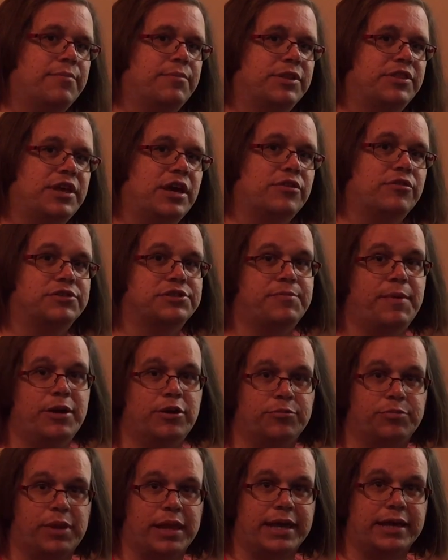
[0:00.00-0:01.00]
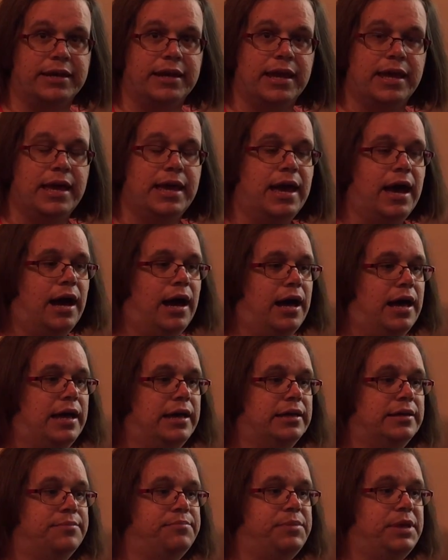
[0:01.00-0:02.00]
But the other tomato plant,
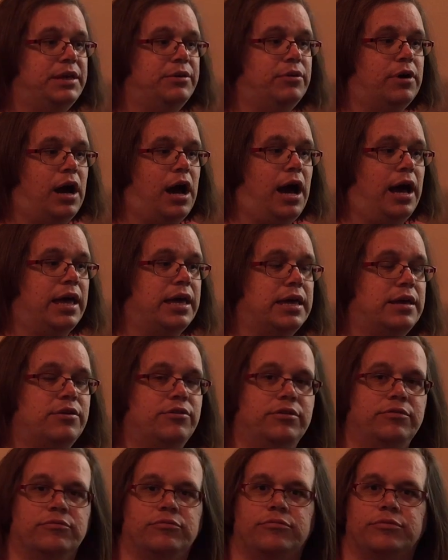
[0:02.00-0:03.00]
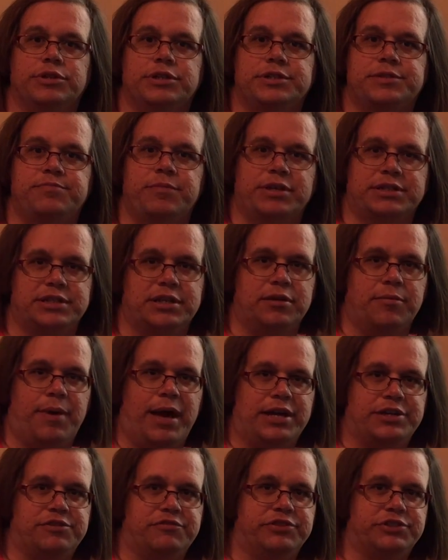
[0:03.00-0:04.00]
I was mixing a
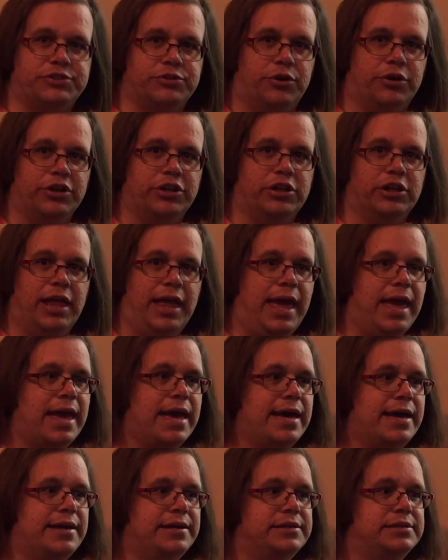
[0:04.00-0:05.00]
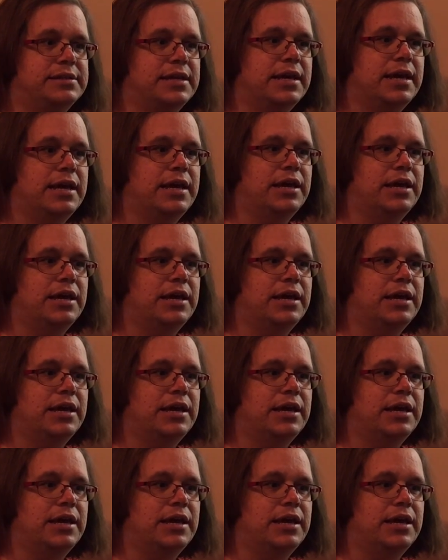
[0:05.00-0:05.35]
batch of soil, and